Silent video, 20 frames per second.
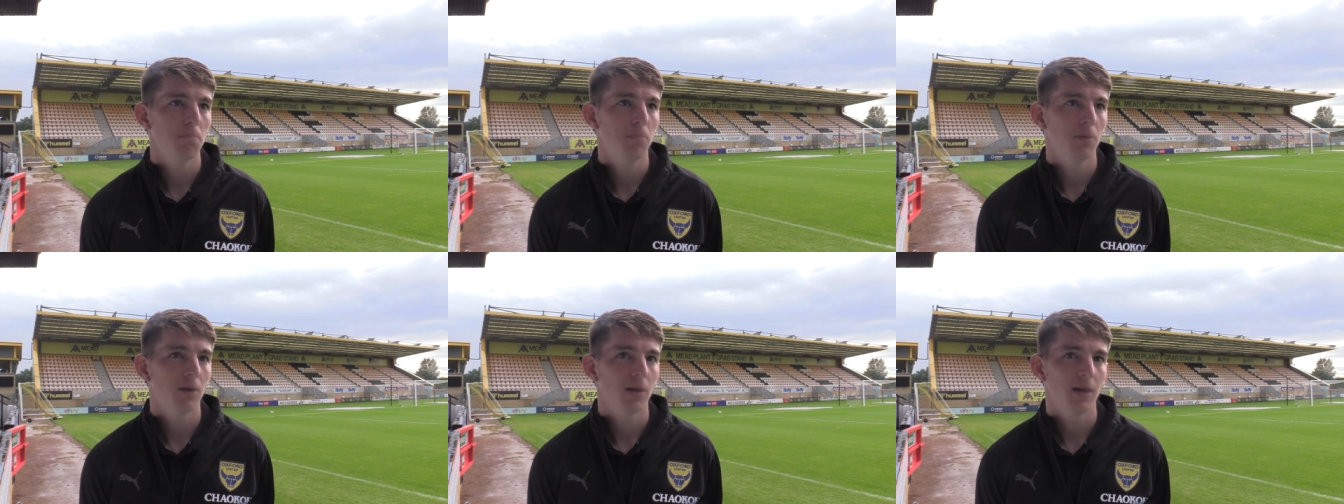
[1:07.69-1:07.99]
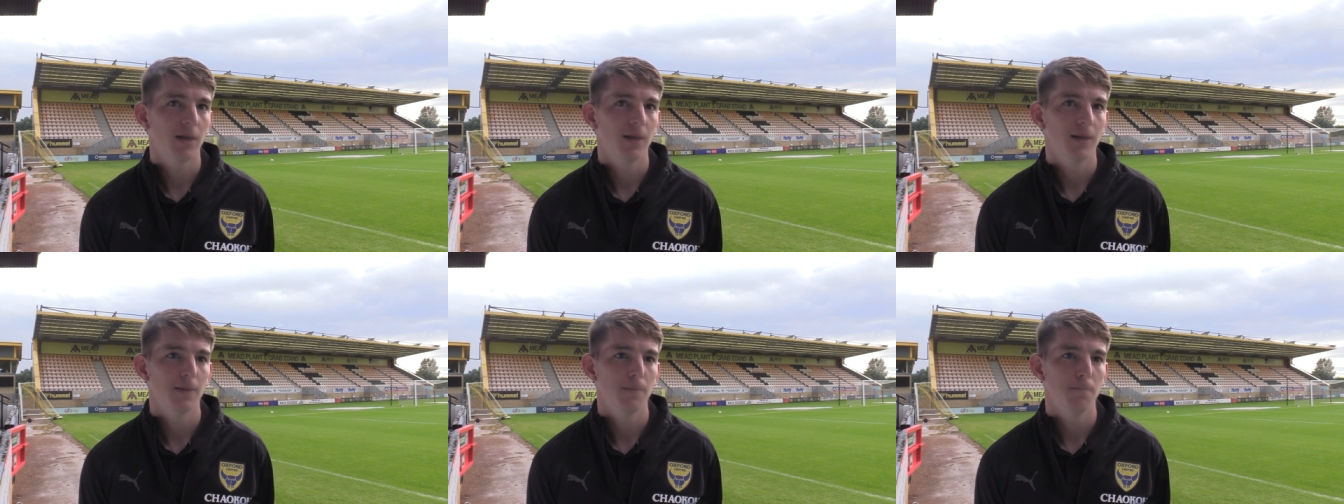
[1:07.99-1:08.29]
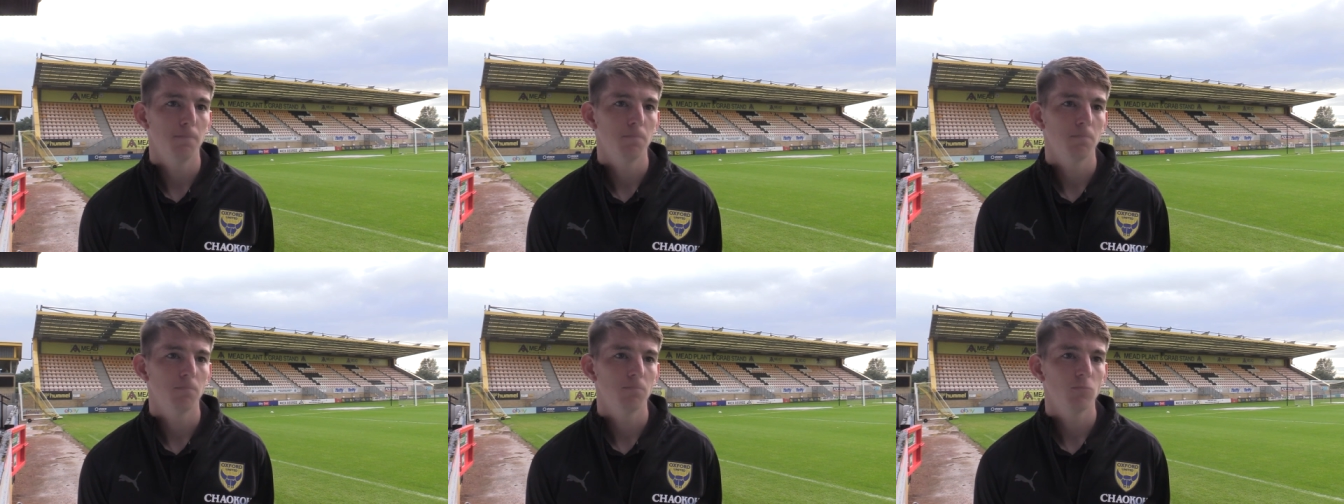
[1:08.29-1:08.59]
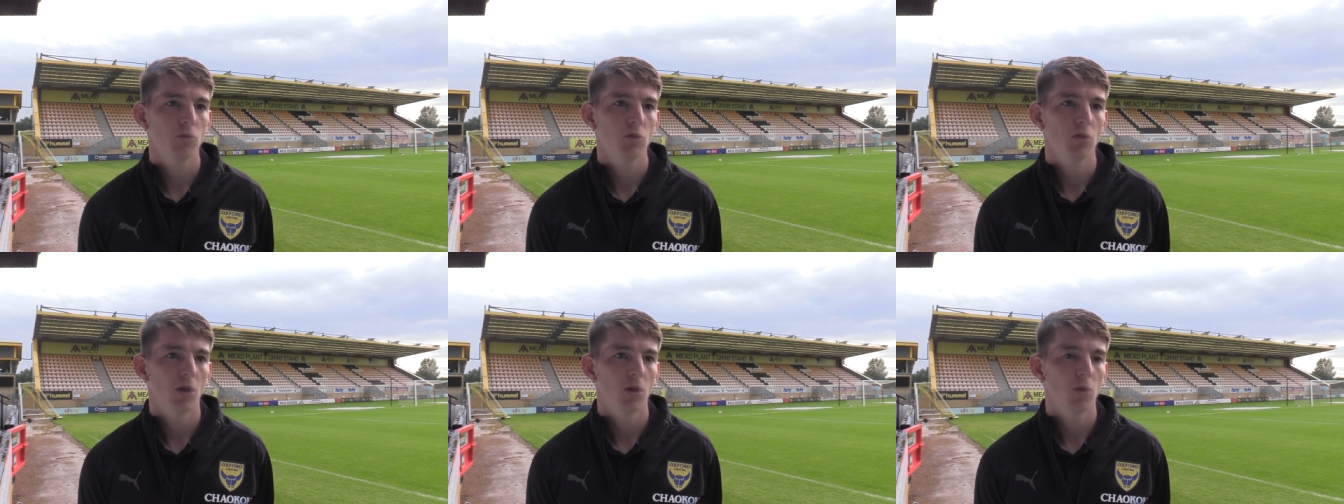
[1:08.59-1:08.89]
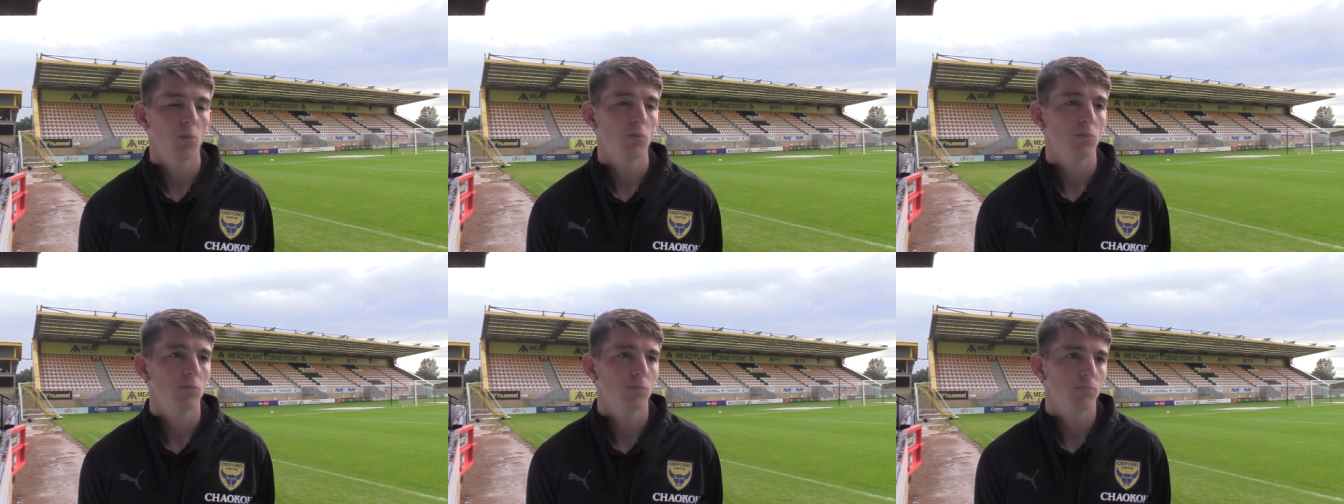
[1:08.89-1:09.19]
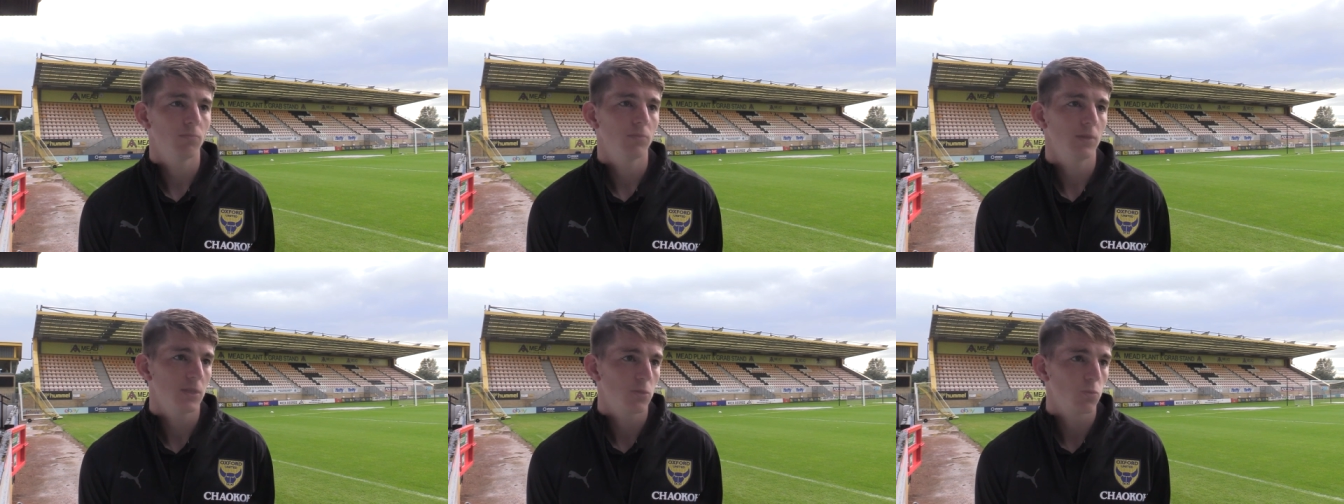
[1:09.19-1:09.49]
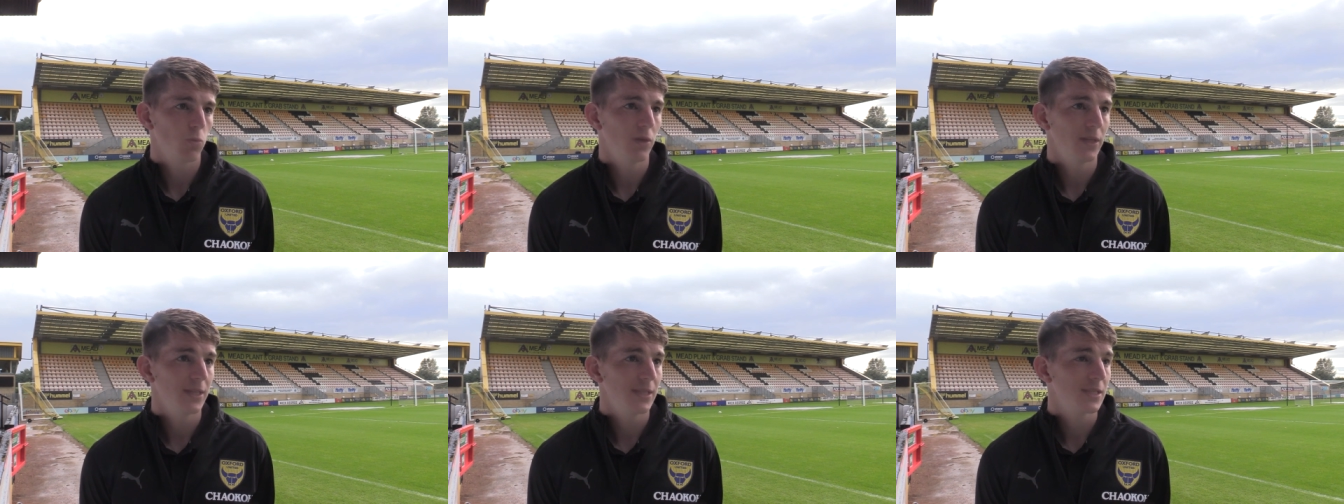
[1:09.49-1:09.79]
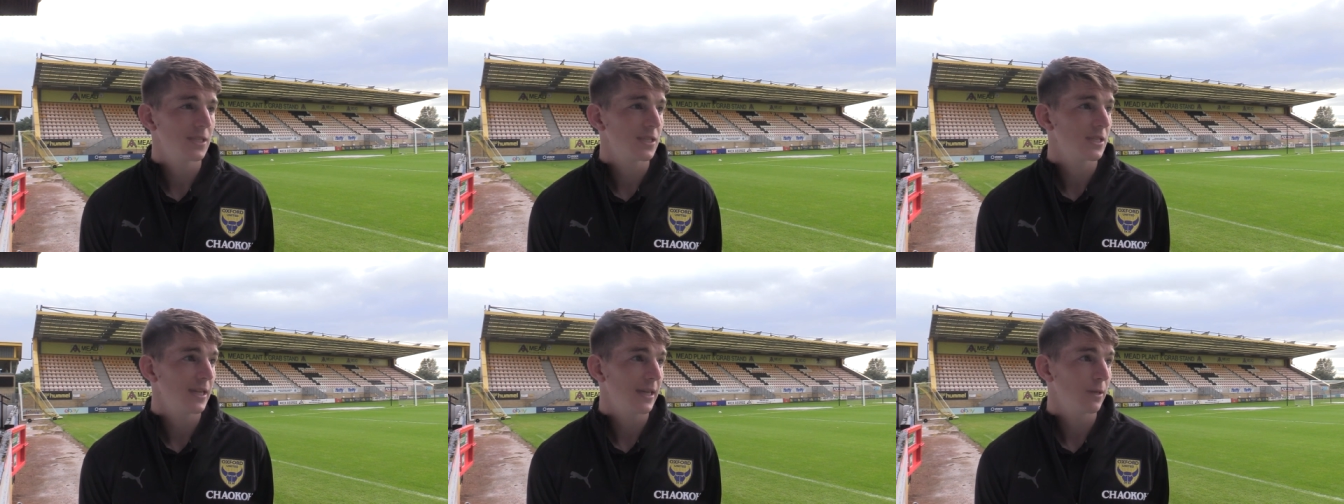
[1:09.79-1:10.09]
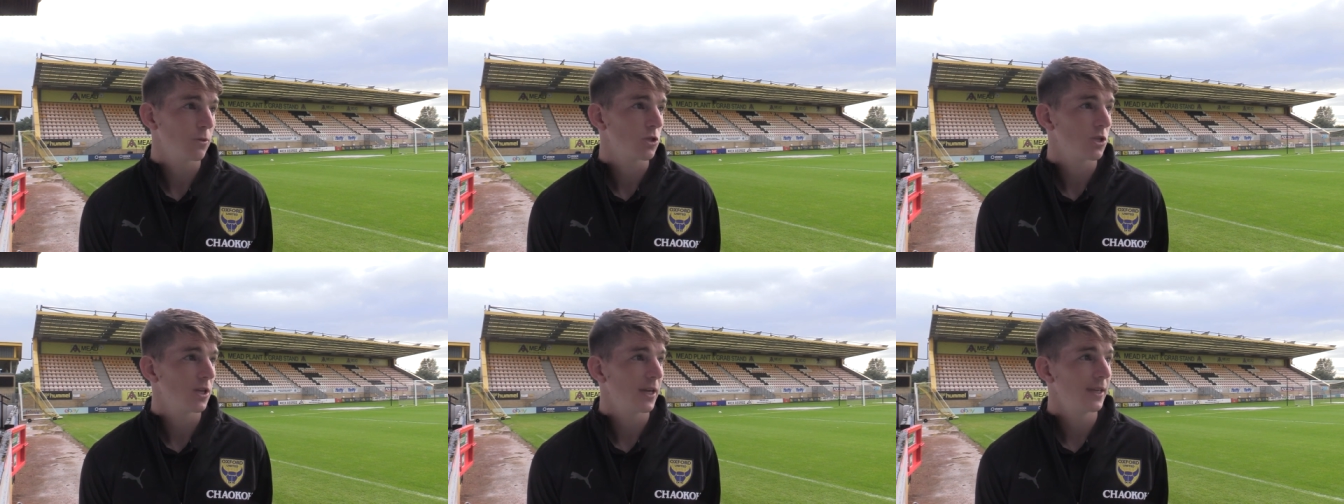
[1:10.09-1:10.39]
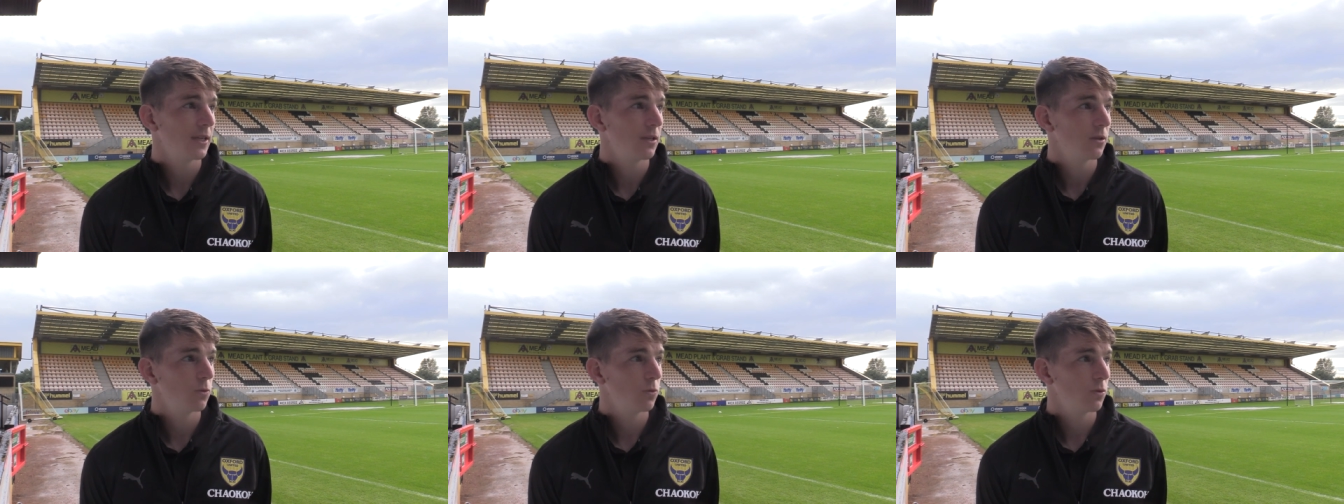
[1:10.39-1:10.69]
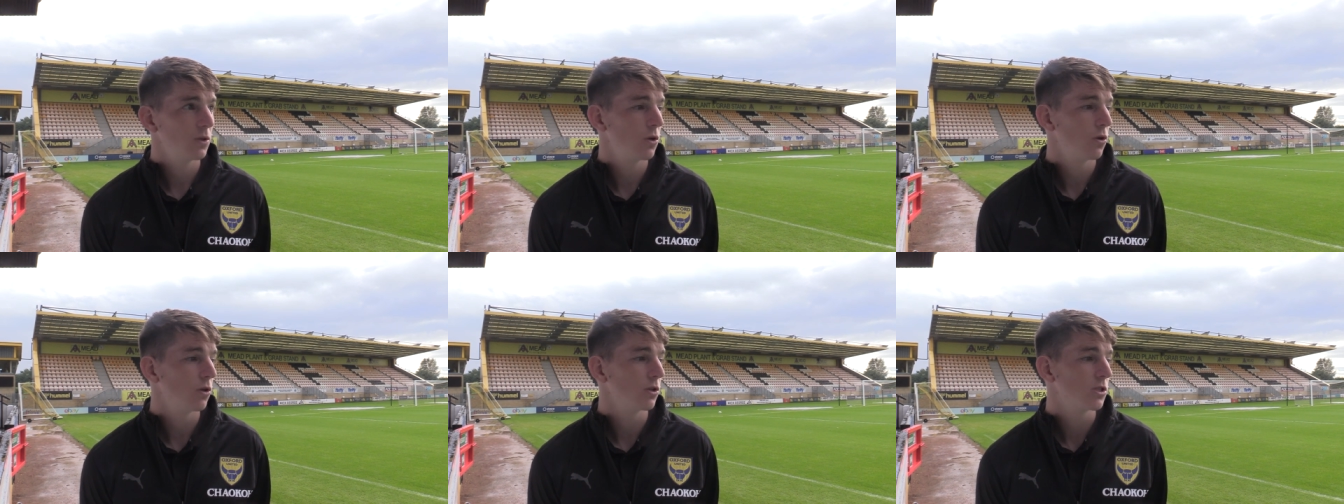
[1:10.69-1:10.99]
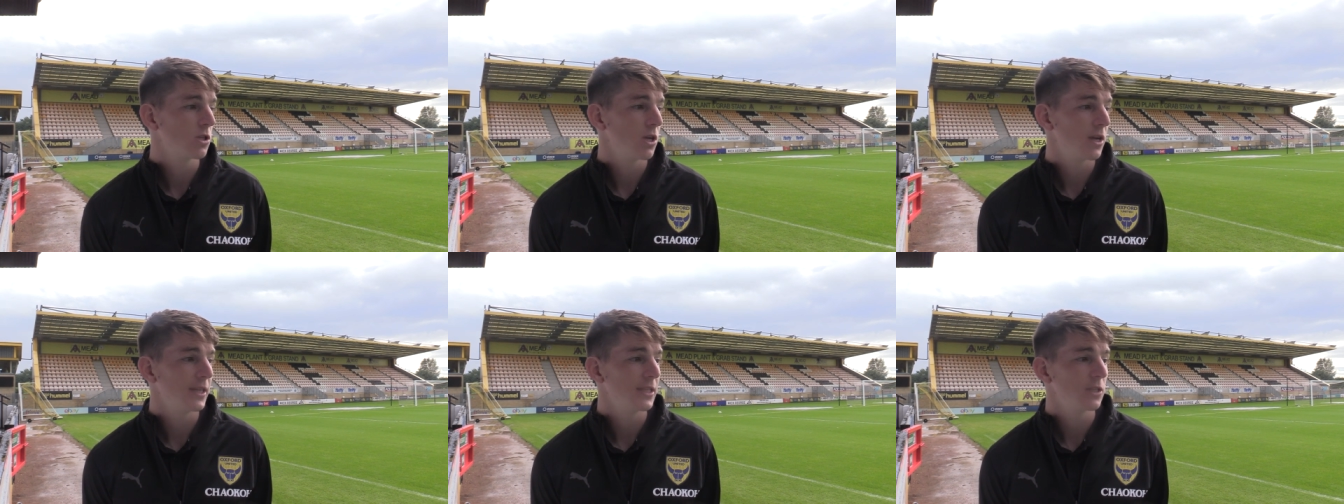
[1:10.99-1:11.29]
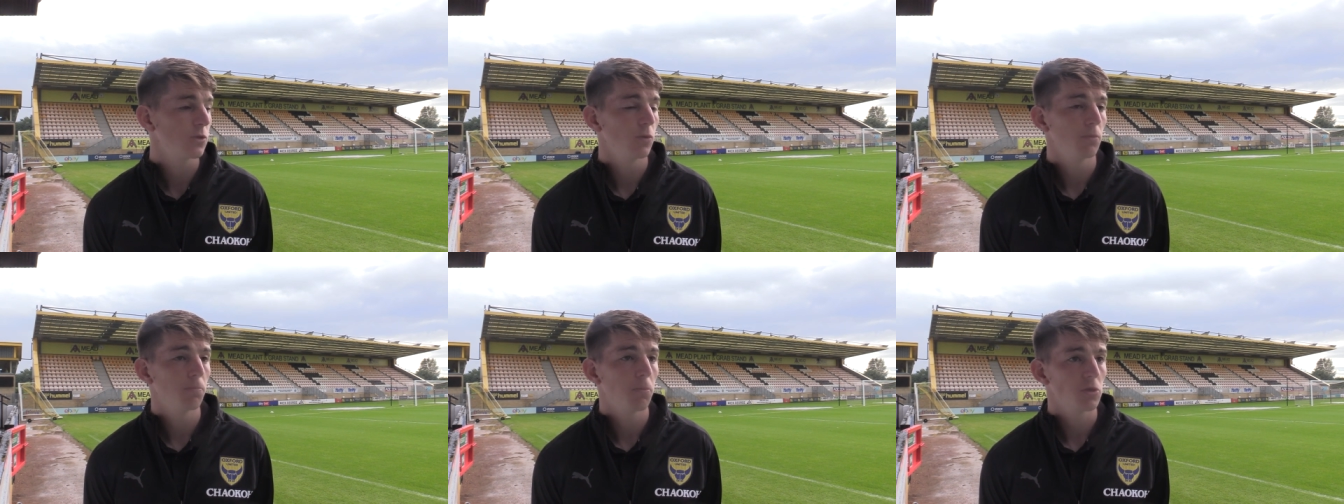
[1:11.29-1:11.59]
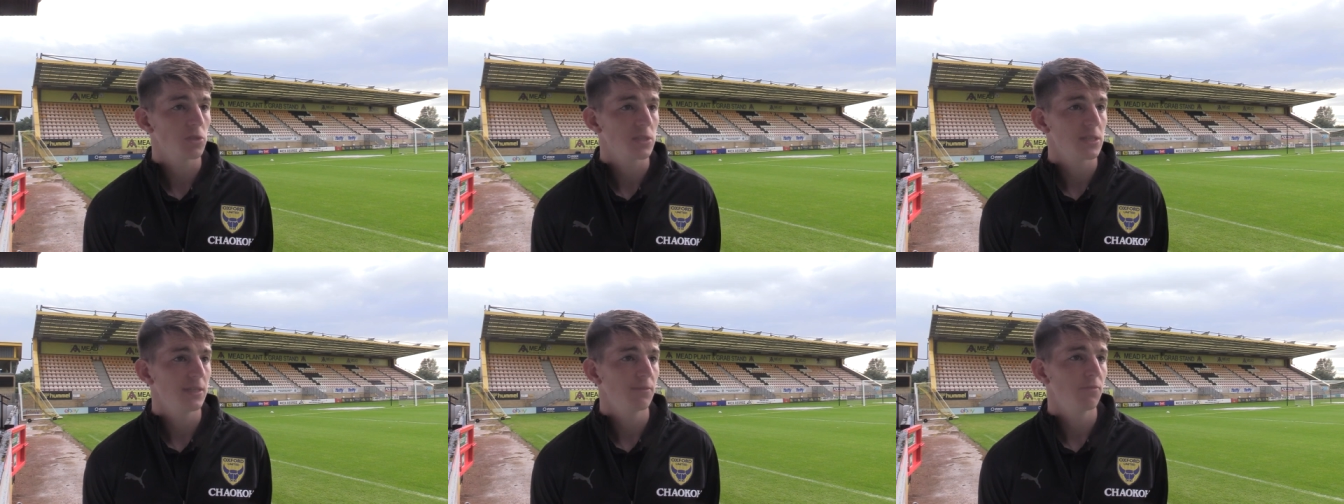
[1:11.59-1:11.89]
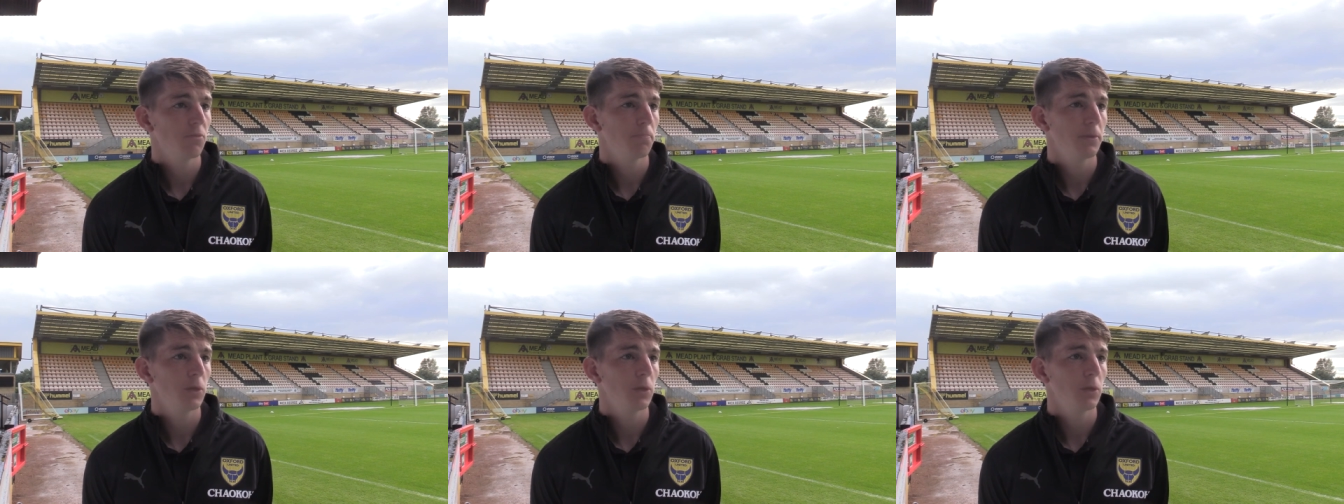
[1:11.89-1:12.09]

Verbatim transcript: But um, you know, it's what it is. It's now something that we've got to turn into a positive and